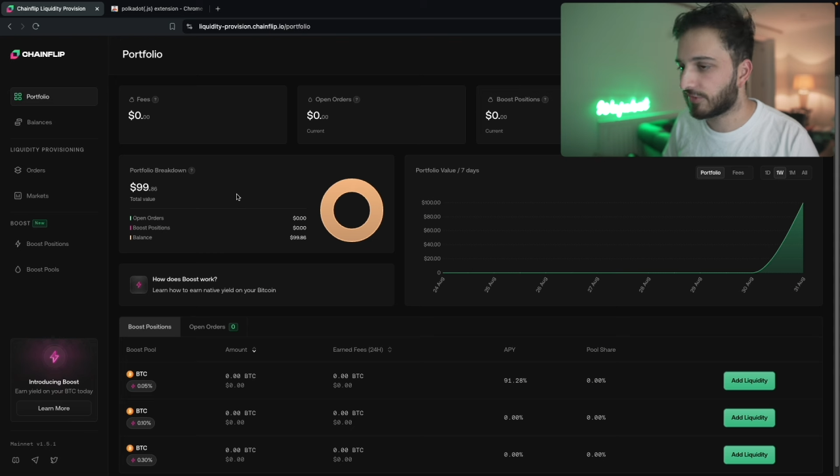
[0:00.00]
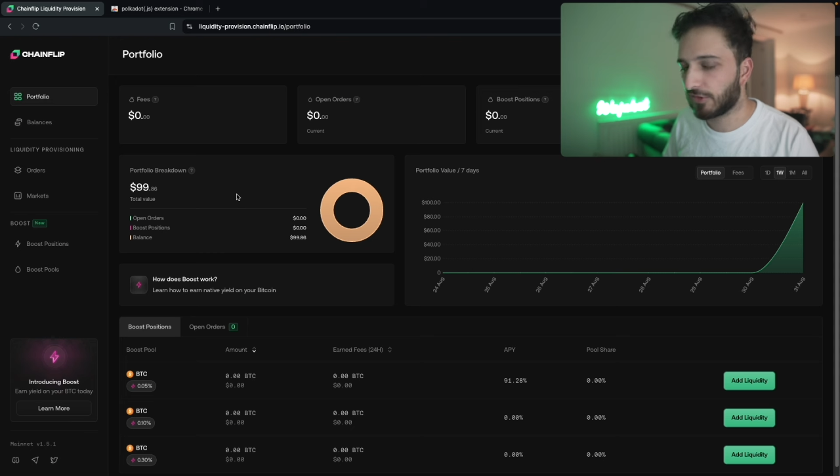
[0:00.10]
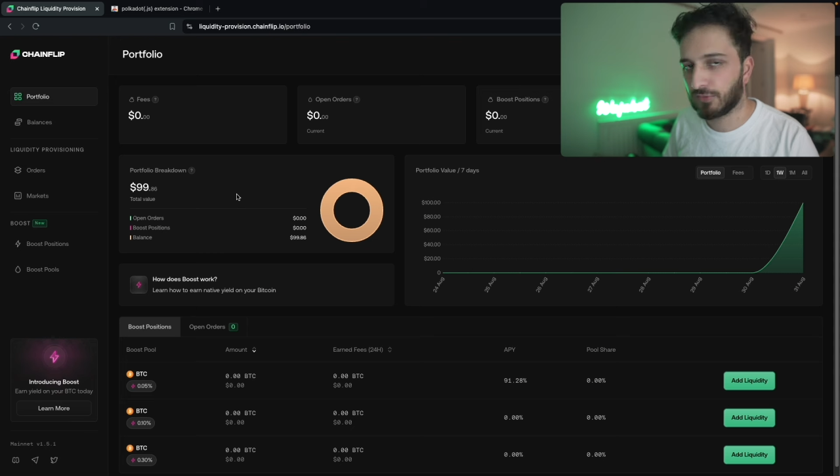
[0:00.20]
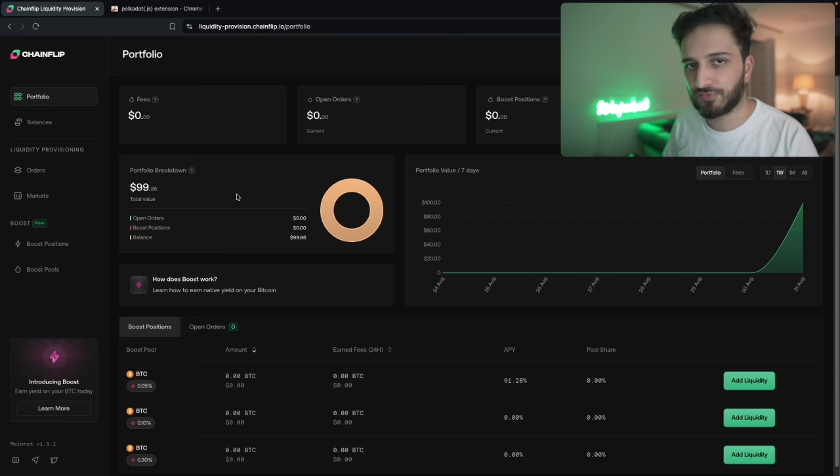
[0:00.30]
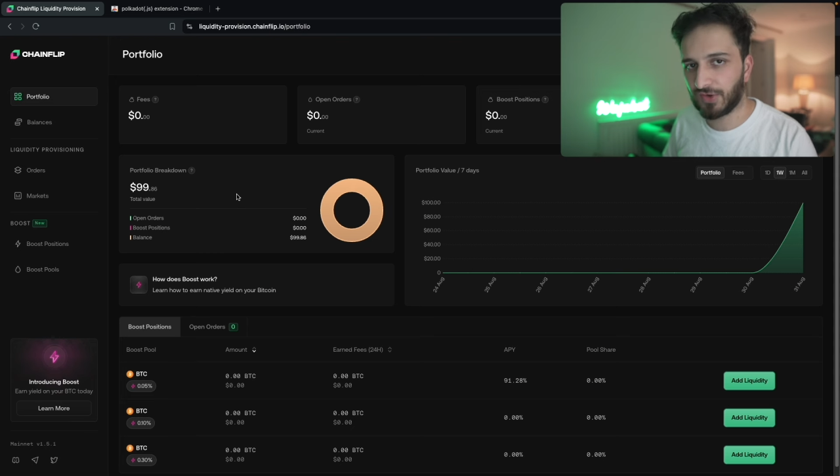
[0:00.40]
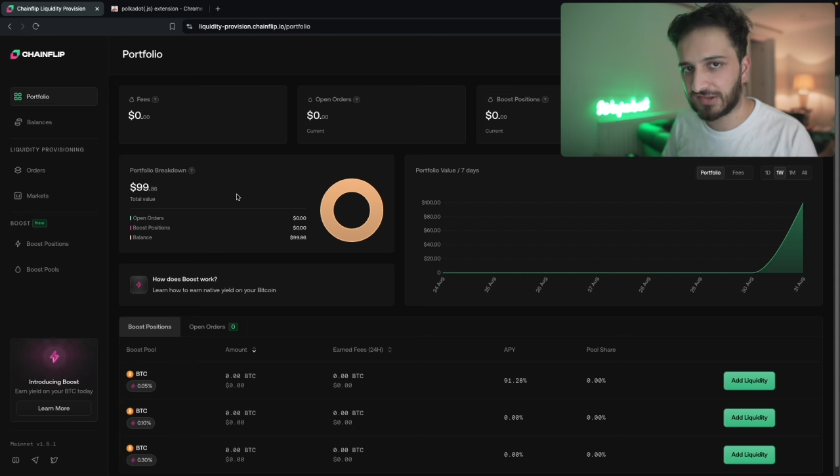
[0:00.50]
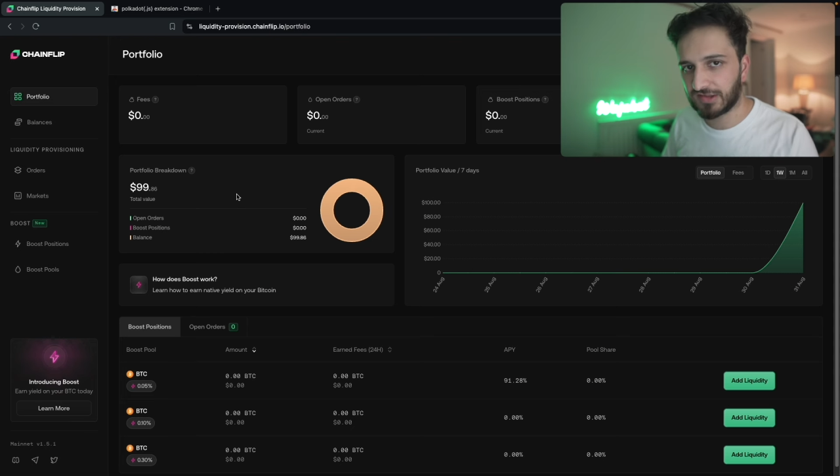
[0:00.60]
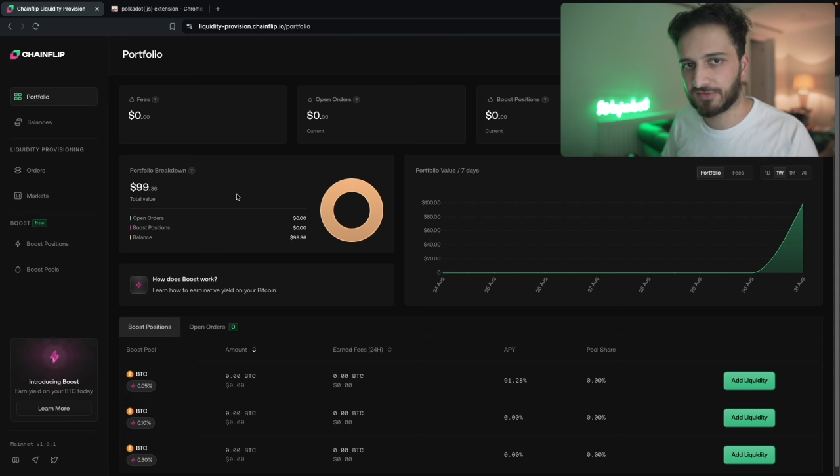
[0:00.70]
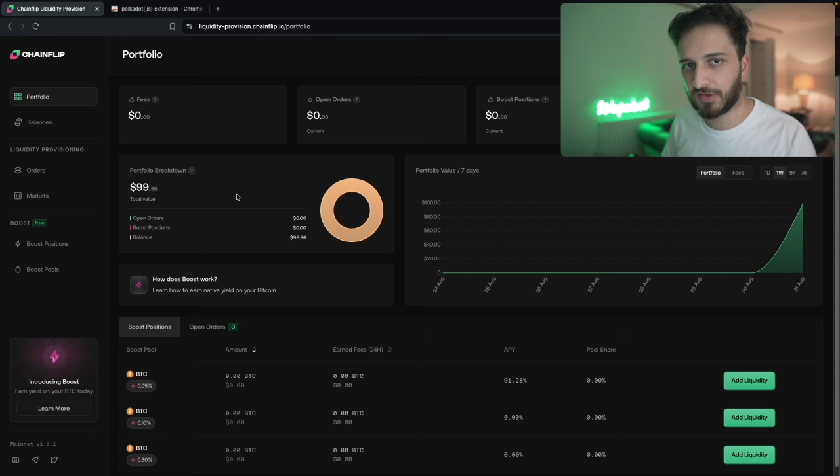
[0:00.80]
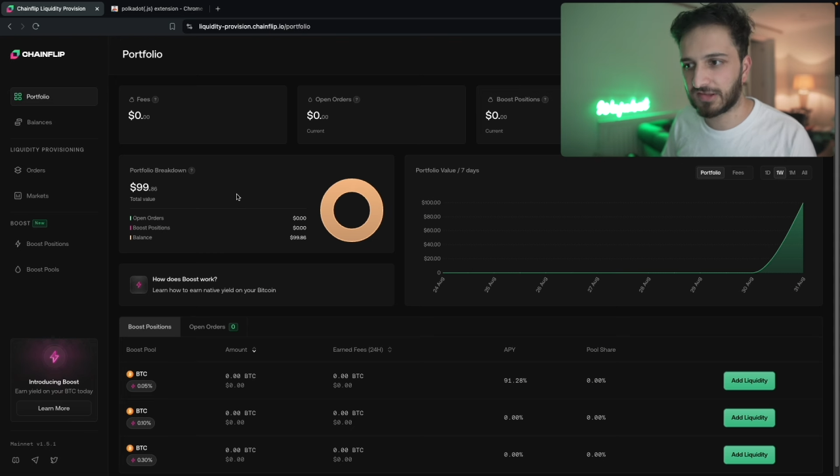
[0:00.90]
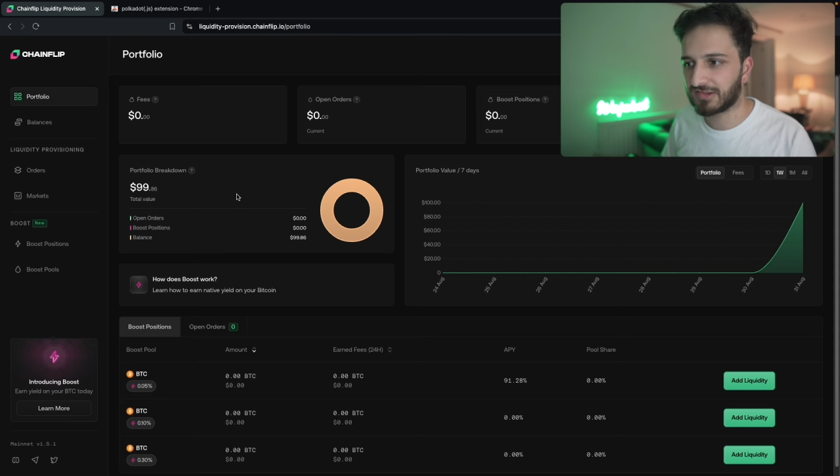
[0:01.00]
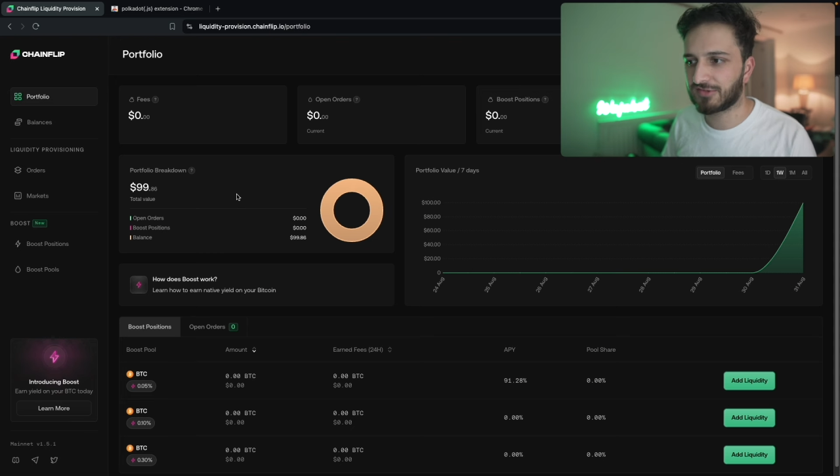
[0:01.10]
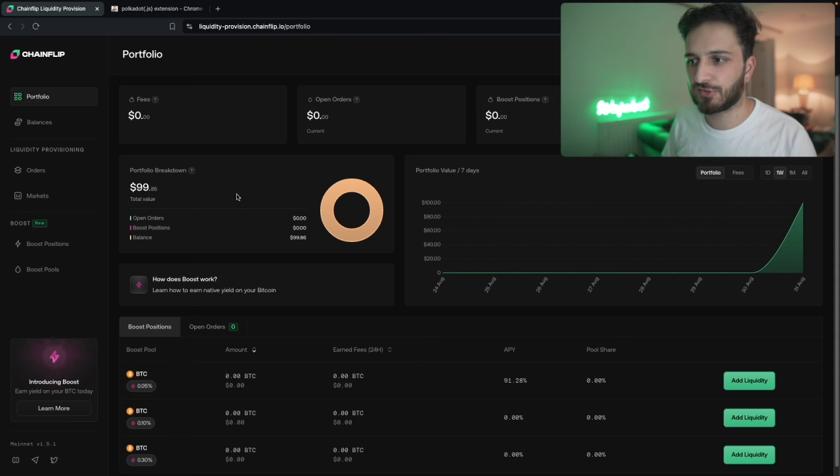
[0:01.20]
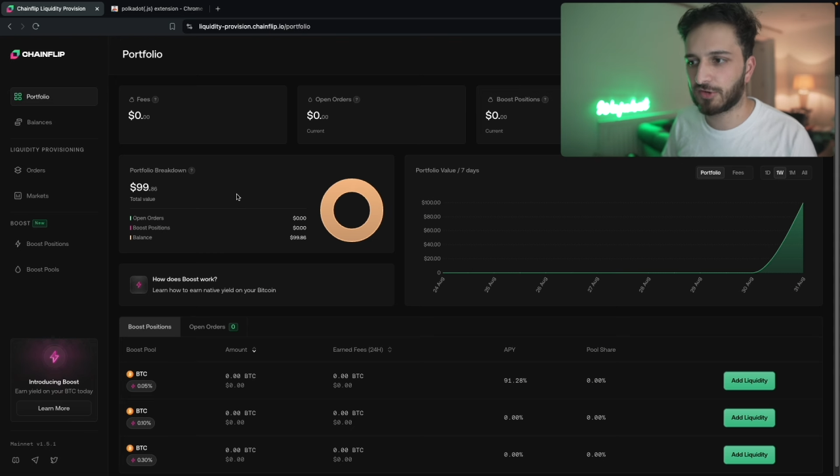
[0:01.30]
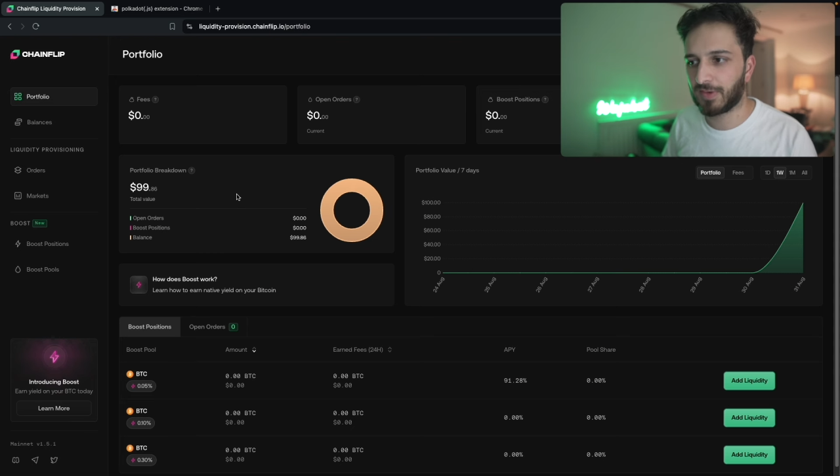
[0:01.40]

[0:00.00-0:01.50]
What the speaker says: So first things first, let's talk